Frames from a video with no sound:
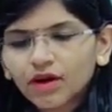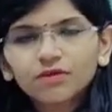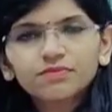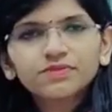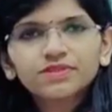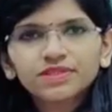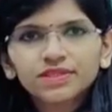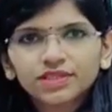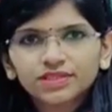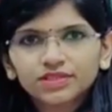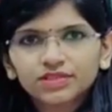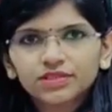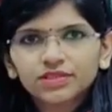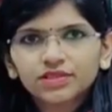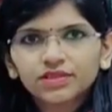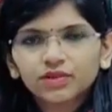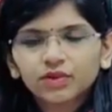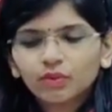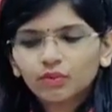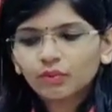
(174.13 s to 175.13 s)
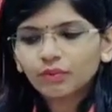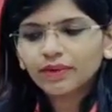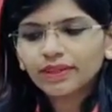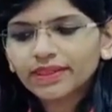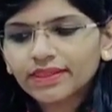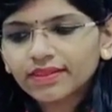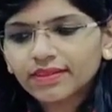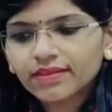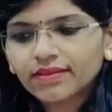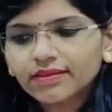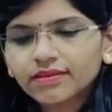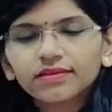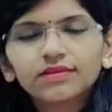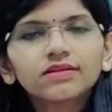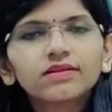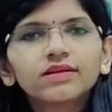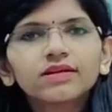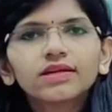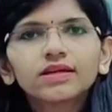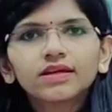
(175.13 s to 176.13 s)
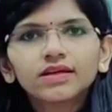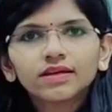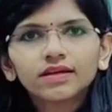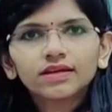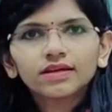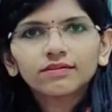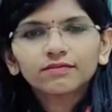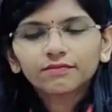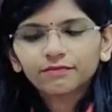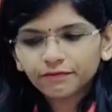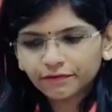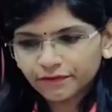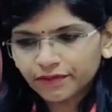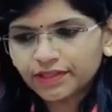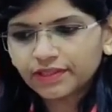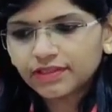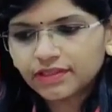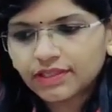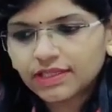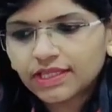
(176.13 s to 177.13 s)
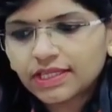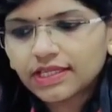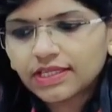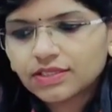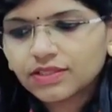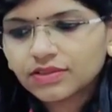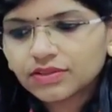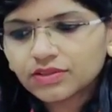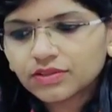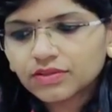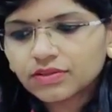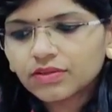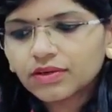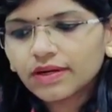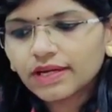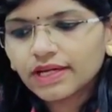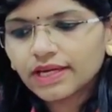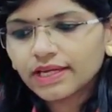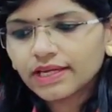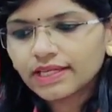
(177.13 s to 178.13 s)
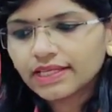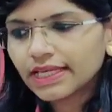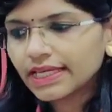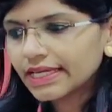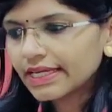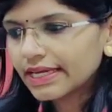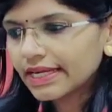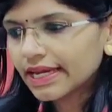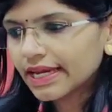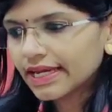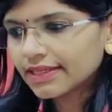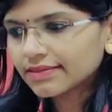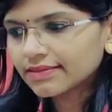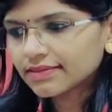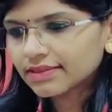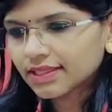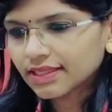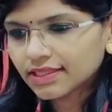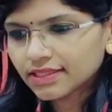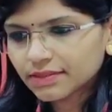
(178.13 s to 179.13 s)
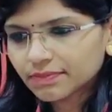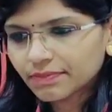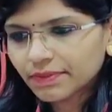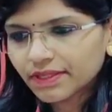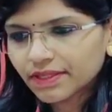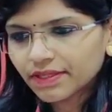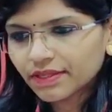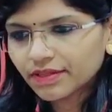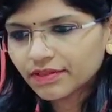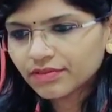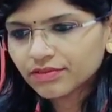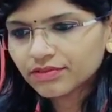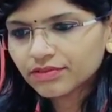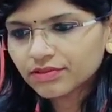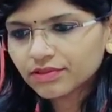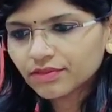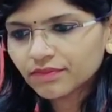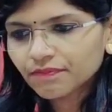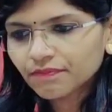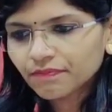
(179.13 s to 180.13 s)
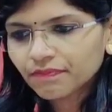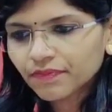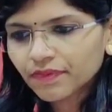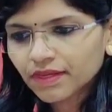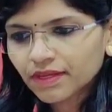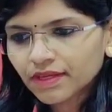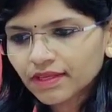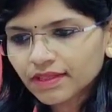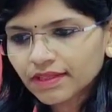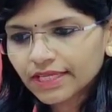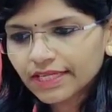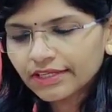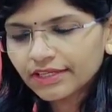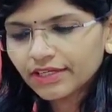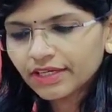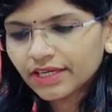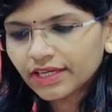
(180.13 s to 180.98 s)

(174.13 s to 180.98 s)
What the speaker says: obstruction with food. So in that last experience, that